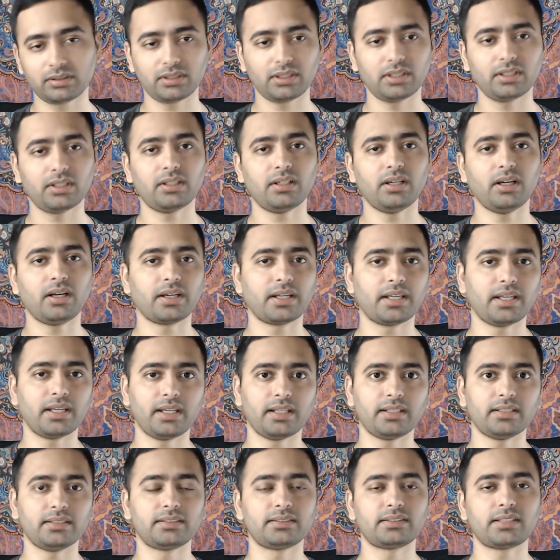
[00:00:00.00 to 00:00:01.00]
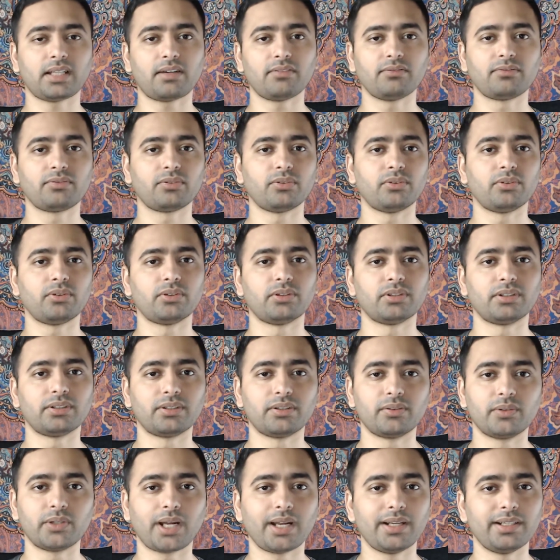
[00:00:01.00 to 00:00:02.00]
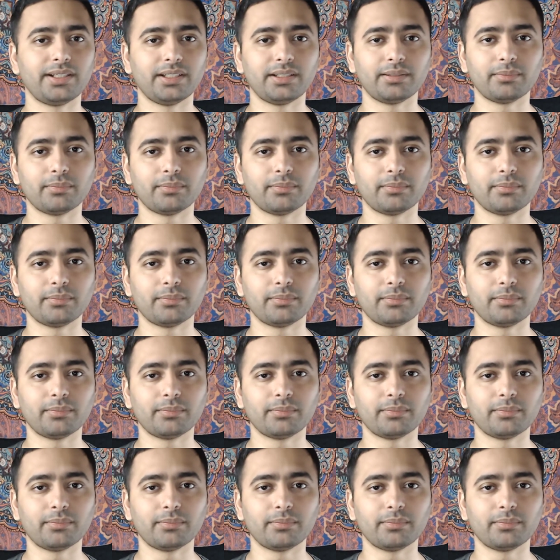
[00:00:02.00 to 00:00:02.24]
again it's time for writing